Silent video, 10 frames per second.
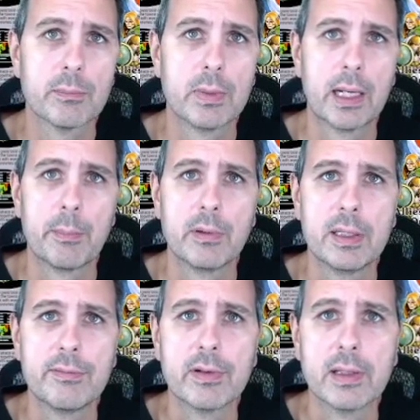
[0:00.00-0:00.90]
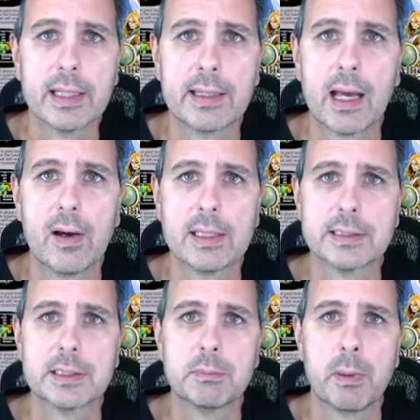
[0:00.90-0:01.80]
but I believe Glenn now has
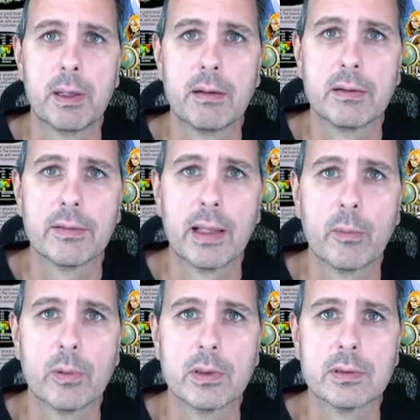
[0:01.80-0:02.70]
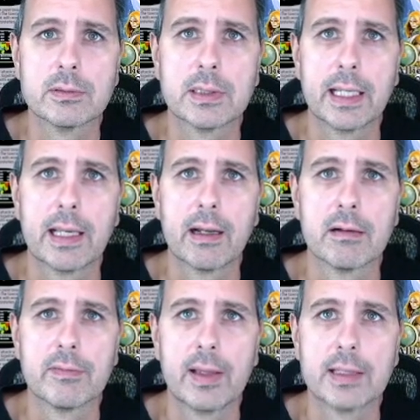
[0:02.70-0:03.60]
a spell that will take care
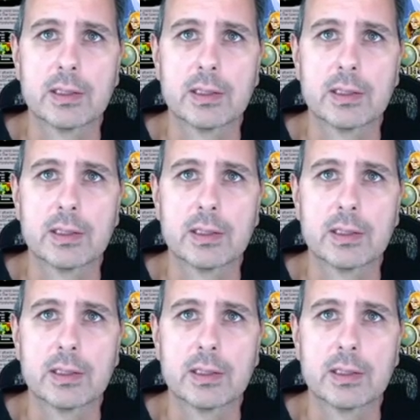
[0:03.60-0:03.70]
of that,